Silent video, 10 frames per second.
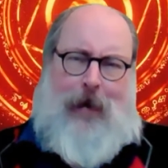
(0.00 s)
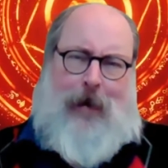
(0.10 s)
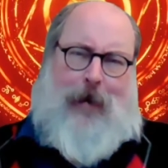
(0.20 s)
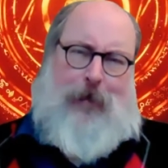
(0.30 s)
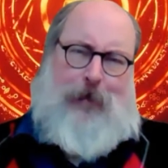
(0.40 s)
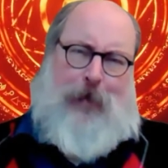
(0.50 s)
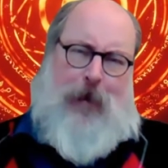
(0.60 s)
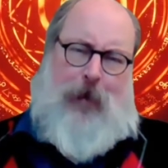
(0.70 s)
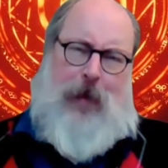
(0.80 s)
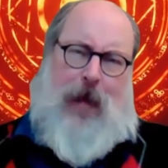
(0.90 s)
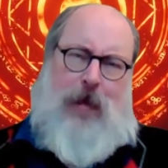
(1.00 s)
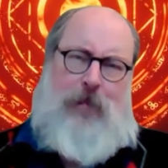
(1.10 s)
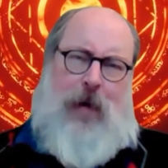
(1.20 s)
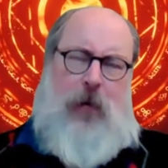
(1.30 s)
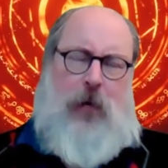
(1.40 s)
It is the principle that it is
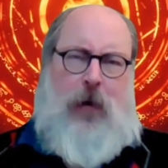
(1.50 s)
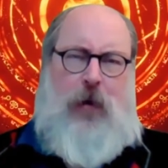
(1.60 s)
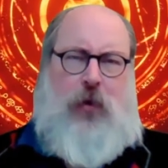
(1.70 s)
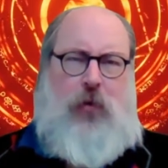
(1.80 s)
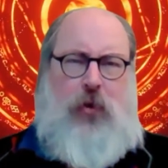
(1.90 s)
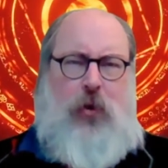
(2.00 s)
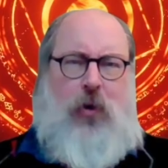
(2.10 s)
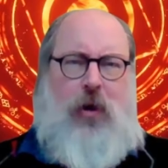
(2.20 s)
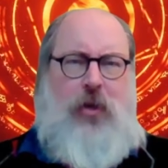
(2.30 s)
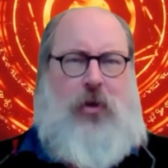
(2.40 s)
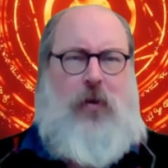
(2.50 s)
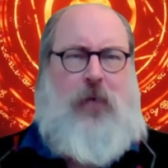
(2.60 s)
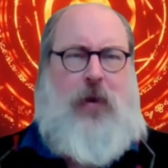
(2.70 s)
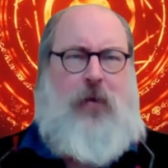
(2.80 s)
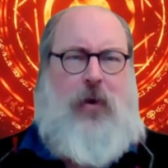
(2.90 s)
meritorious to adore and serve
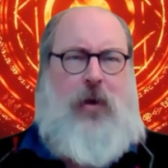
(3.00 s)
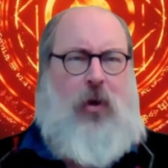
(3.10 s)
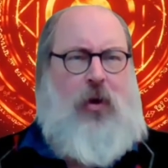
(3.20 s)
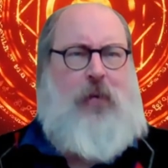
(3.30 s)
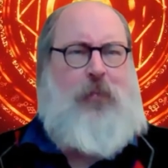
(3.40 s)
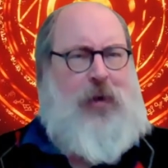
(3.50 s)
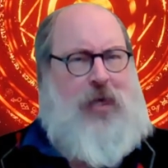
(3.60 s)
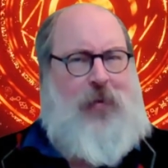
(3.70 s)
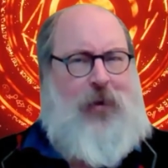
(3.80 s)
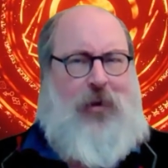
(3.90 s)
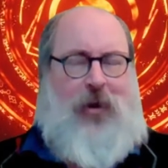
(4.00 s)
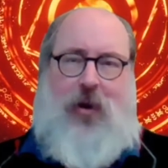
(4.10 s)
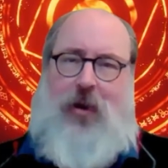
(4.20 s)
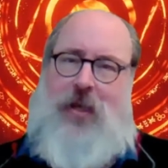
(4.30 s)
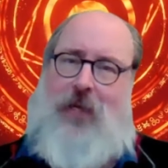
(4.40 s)
the unreal on principle,
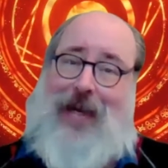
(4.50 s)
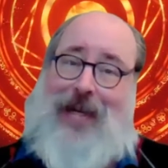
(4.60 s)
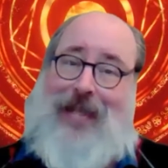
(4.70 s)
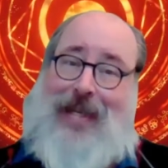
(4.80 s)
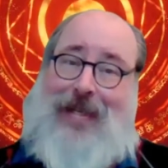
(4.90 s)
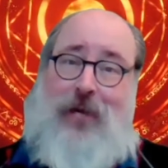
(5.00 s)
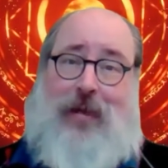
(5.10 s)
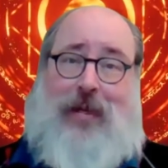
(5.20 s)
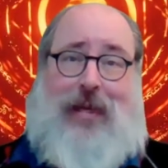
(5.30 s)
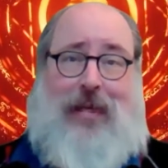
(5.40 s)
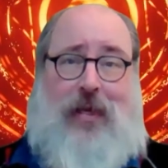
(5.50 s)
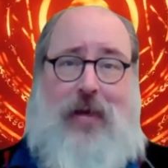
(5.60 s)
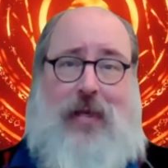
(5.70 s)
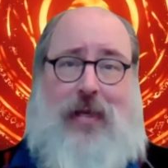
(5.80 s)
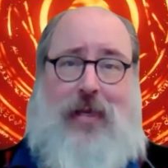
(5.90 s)
regardless of context or
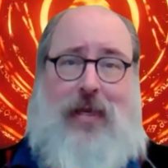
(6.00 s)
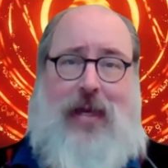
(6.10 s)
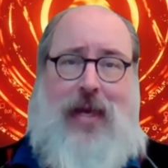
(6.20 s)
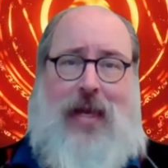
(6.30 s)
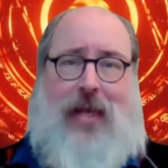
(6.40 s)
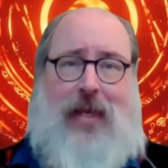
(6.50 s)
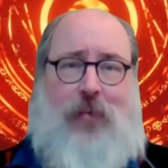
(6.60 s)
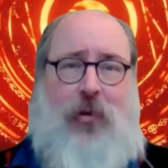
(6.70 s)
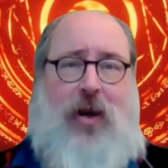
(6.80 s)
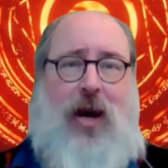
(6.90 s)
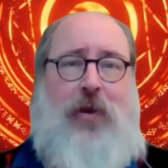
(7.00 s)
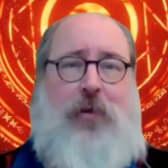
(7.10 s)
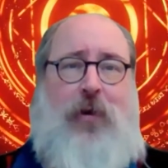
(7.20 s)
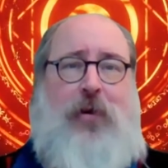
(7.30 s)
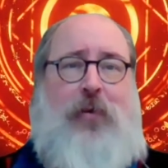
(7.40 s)
consequences, that the more contrary to